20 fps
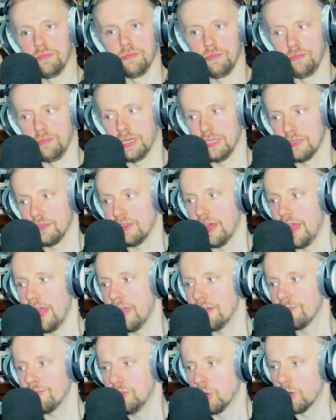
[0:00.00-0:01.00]
But
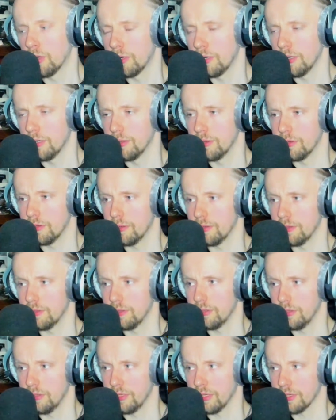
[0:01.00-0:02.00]
if you're
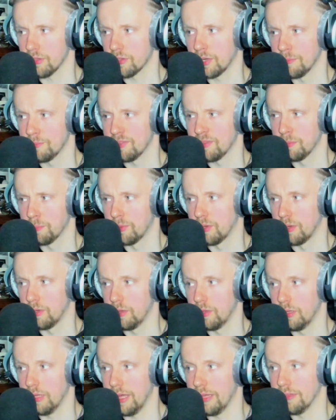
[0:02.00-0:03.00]
not
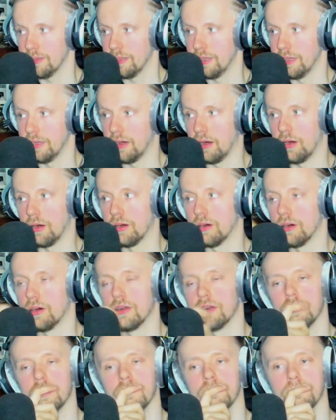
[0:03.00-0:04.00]
comfortable and
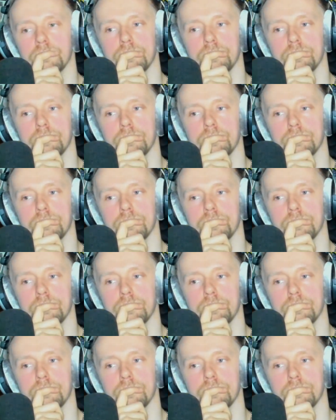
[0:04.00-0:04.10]
are